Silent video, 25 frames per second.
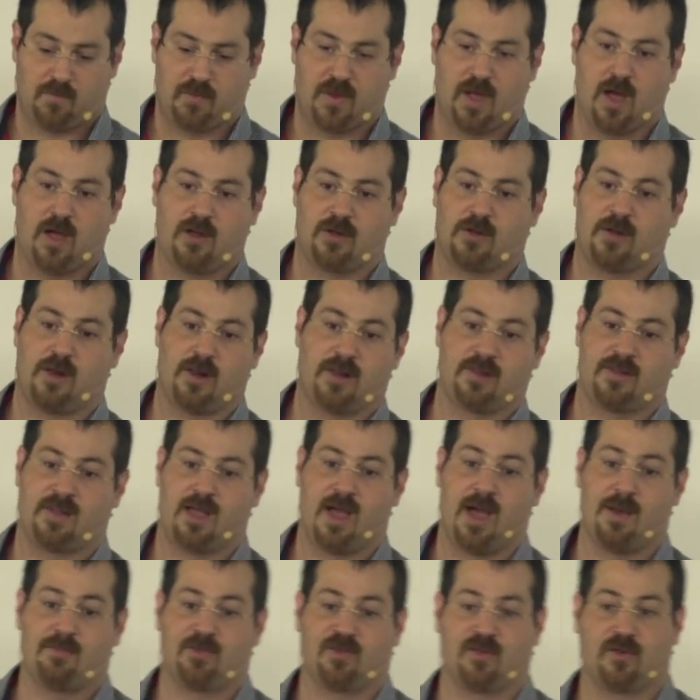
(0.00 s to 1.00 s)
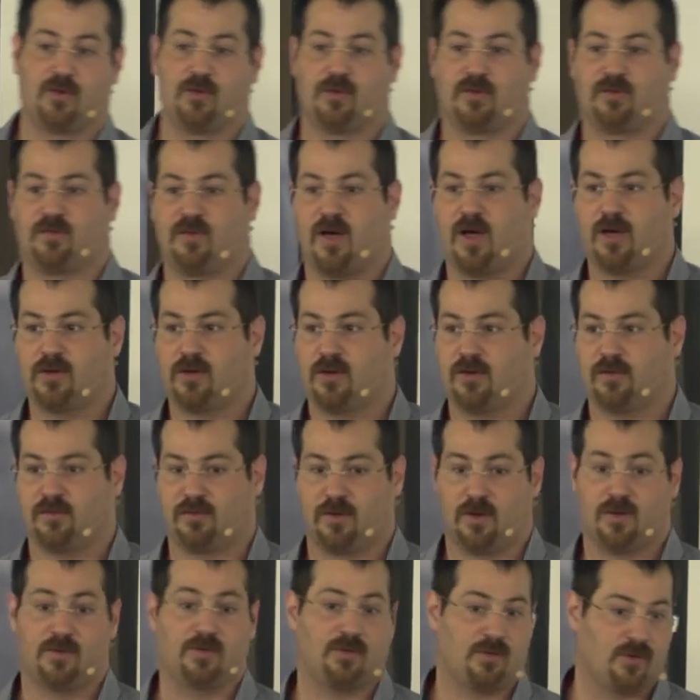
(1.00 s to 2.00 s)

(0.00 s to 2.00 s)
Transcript: calculate the absolute value of it.